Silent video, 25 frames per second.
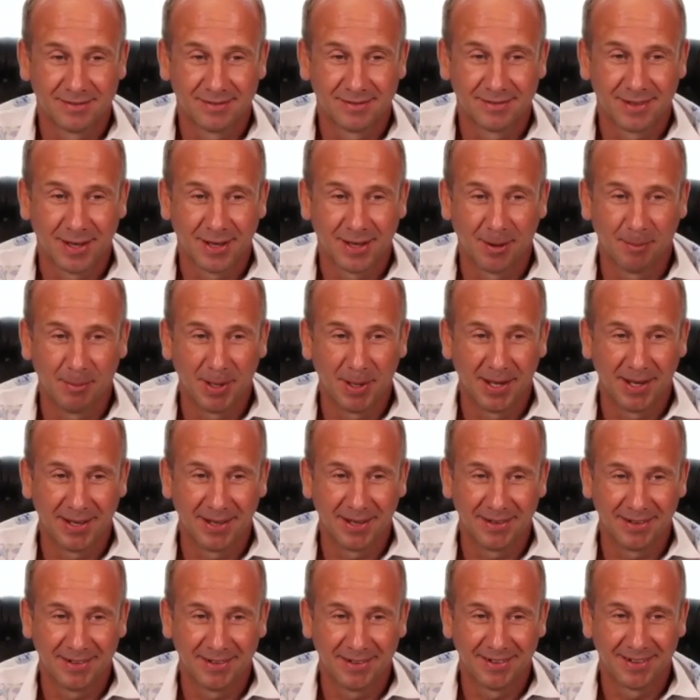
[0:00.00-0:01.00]
I
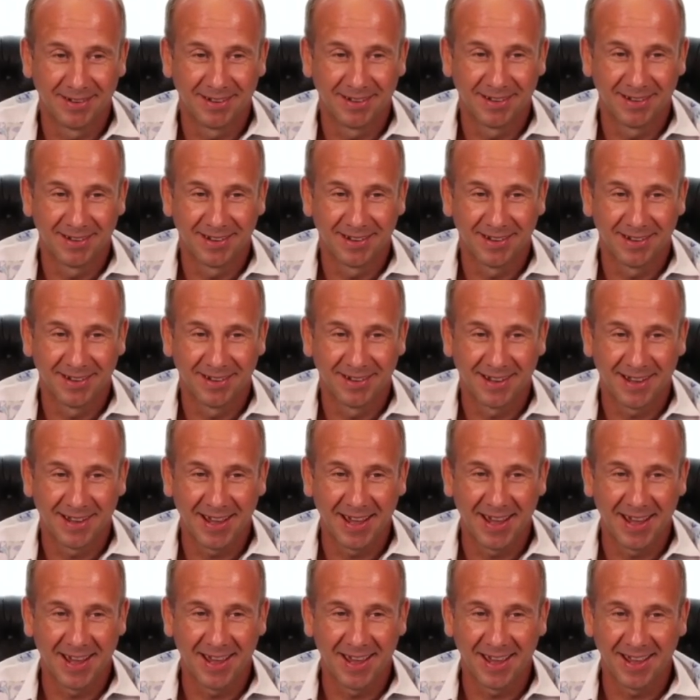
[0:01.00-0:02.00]
mean,
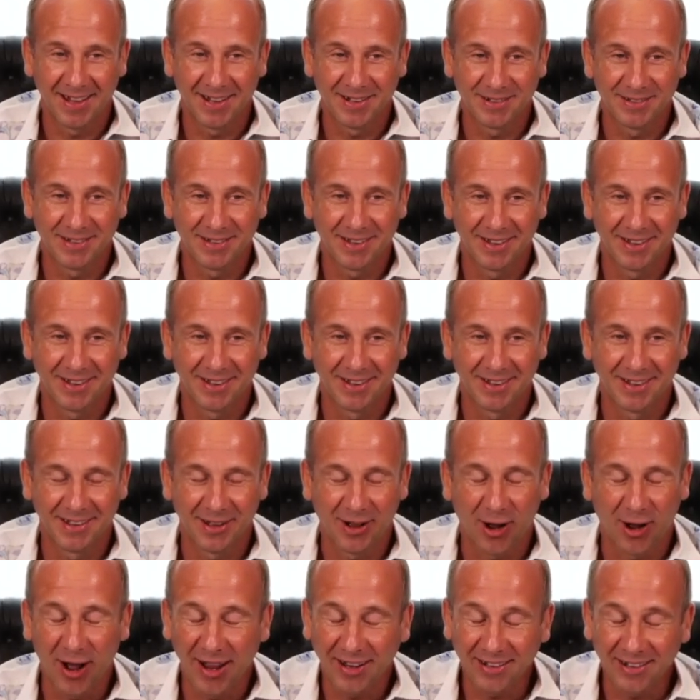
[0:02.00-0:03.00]
and
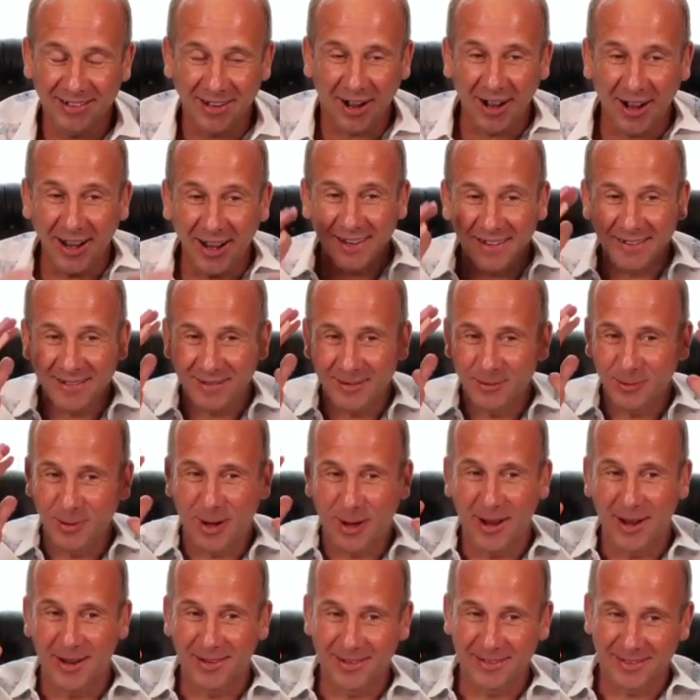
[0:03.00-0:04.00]

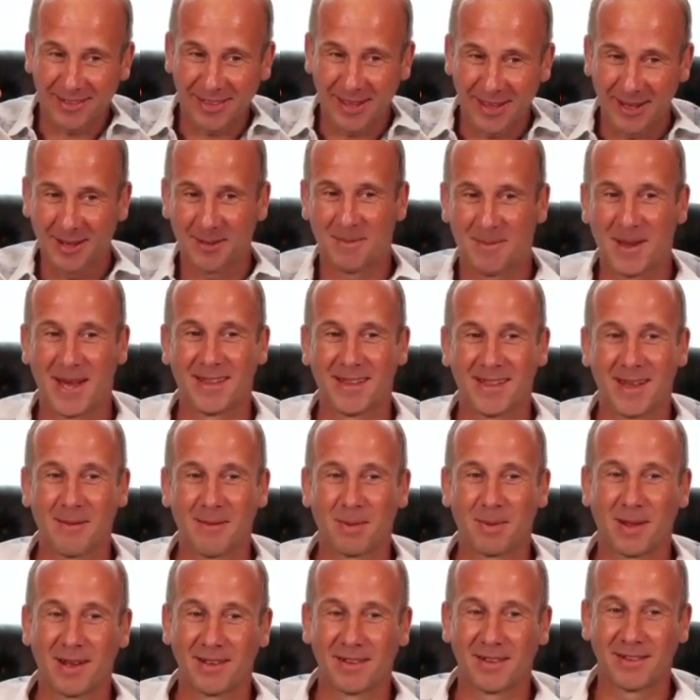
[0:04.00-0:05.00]
I think about that
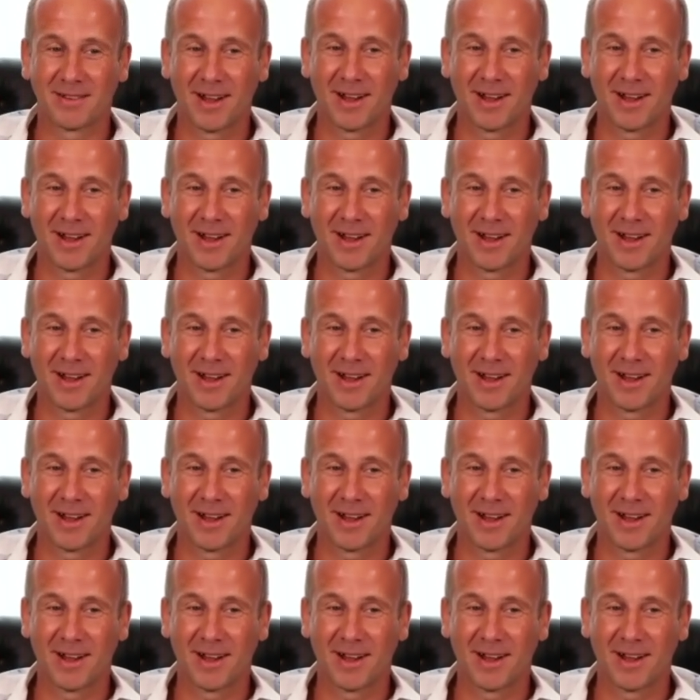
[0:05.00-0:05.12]
place.